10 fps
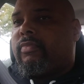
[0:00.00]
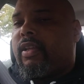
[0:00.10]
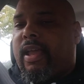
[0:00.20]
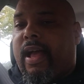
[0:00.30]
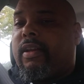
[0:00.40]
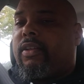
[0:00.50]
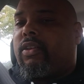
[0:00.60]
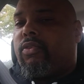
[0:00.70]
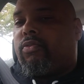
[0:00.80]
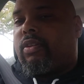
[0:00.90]
Yeah, I need to
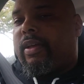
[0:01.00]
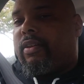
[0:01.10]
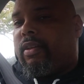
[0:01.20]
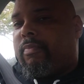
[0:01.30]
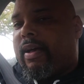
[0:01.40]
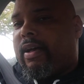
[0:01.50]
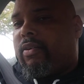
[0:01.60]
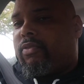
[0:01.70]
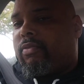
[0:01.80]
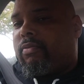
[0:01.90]
lose like 10
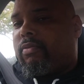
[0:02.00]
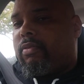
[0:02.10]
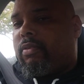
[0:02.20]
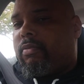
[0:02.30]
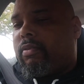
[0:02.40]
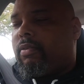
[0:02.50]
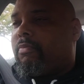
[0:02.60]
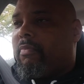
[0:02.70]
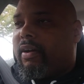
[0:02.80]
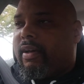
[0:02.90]
pounds.
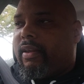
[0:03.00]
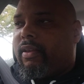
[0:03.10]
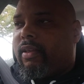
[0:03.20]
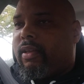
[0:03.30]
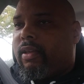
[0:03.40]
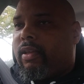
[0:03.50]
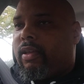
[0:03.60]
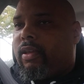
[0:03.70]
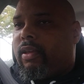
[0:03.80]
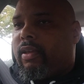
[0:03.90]
But
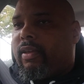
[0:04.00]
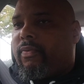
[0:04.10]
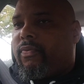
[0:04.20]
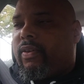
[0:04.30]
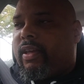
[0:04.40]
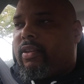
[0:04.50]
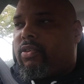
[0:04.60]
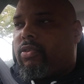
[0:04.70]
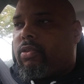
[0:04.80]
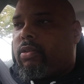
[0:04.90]
it
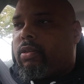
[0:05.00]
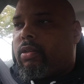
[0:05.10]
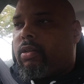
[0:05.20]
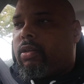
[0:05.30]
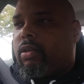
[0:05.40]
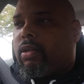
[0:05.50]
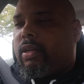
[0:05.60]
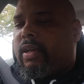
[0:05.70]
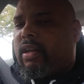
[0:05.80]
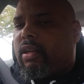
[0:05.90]
fits
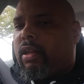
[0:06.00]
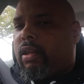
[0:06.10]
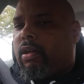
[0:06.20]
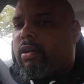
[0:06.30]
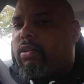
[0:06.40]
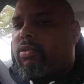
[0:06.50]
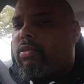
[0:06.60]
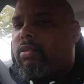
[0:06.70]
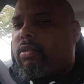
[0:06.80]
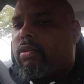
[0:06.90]
and it
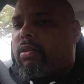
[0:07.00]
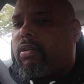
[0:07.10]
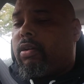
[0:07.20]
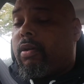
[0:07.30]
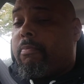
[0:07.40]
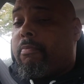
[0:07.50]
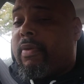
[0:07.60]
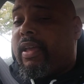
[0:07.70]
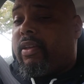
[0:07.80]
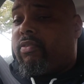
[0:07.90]
looks
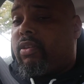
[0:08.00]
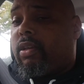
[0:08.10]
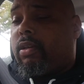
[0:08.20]
amazing.